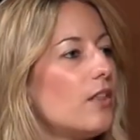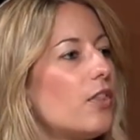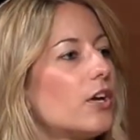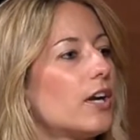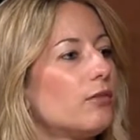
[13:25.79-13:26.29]

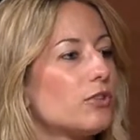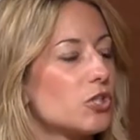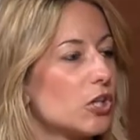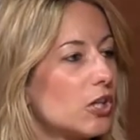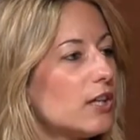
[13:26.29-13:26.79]
They're in
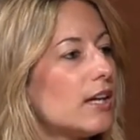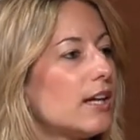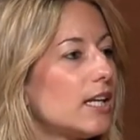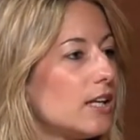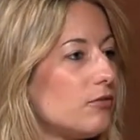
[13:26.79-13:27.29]
return going
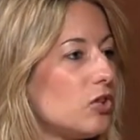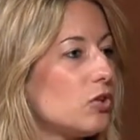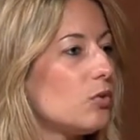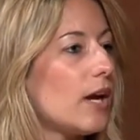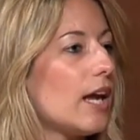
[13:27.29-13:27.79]
to give
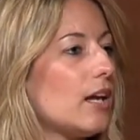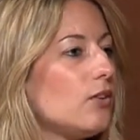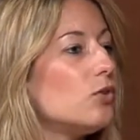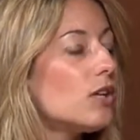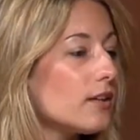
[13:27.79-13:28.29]
you a
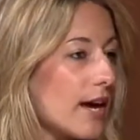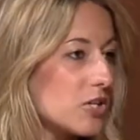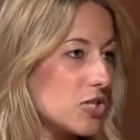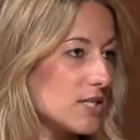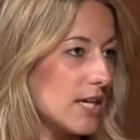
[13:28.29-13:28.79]
new
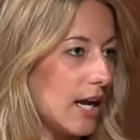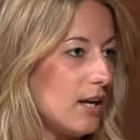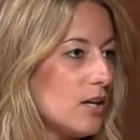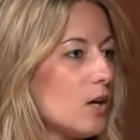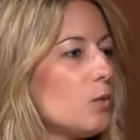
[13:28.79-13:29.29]
collection date,
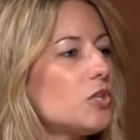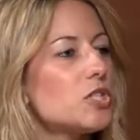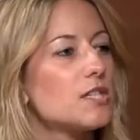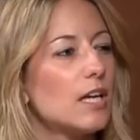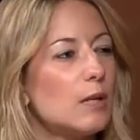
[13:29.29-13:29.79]
which
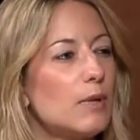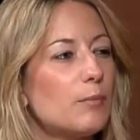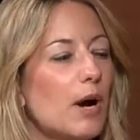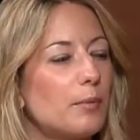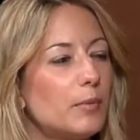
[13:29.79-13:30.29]
is going to be
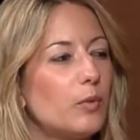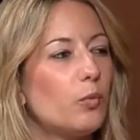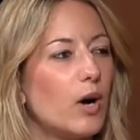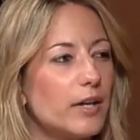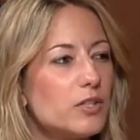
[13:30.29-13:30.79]
probably
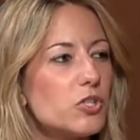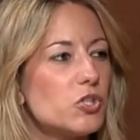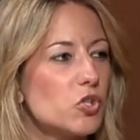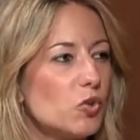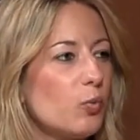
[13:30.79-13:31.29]
1 to
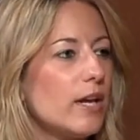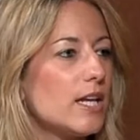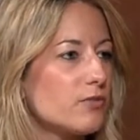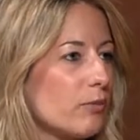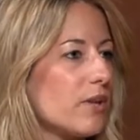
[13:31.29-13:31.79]
2
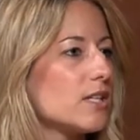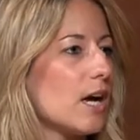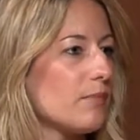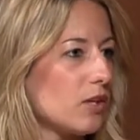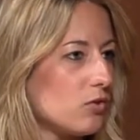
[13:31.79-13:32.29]
weeks from the
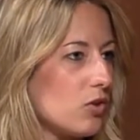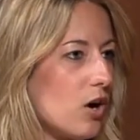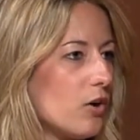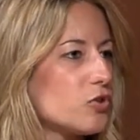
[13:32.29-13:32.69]
time that you call.